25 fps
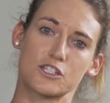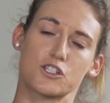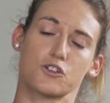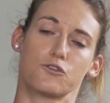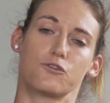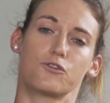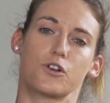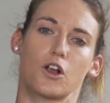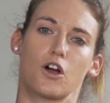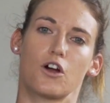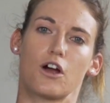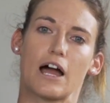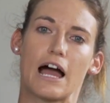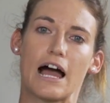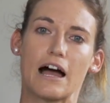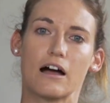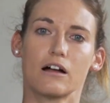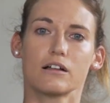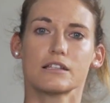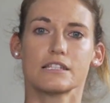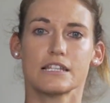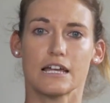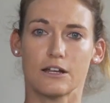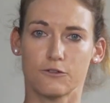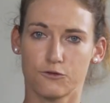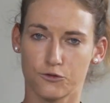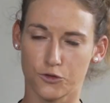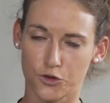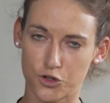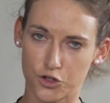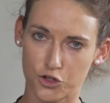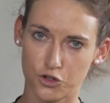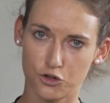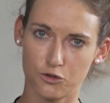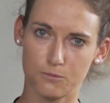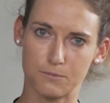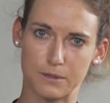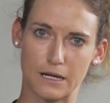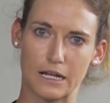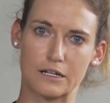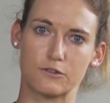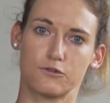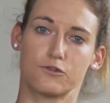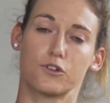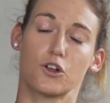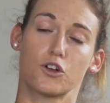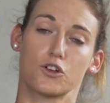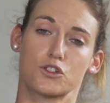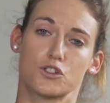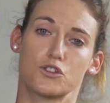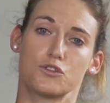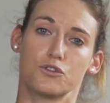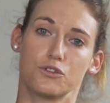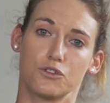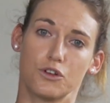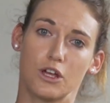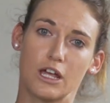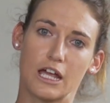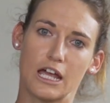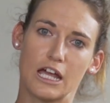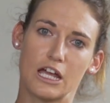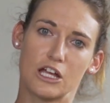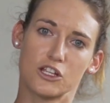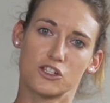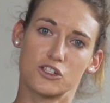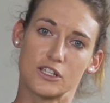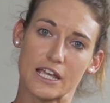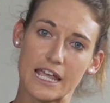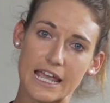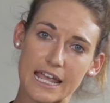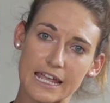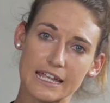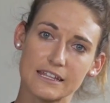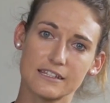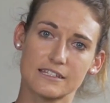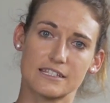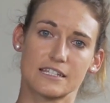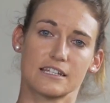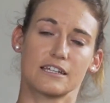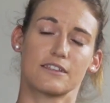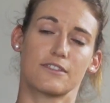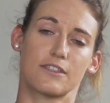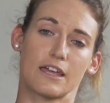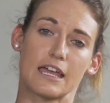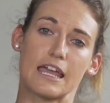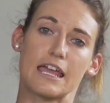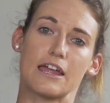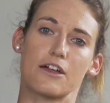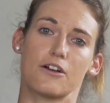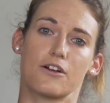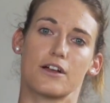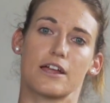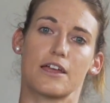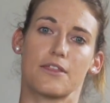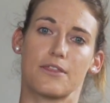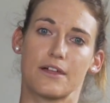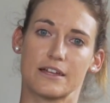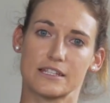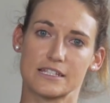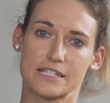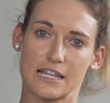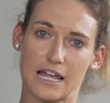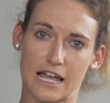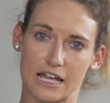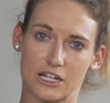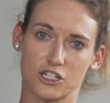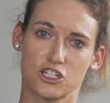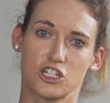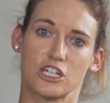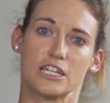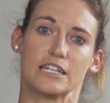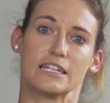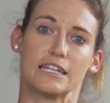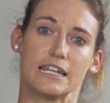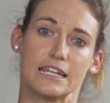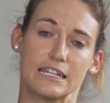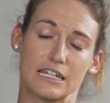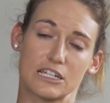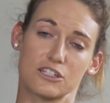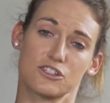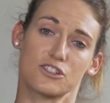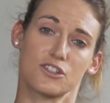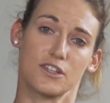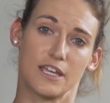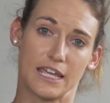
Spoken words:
to flow out and for new blood flow to enter the area that's actually needing to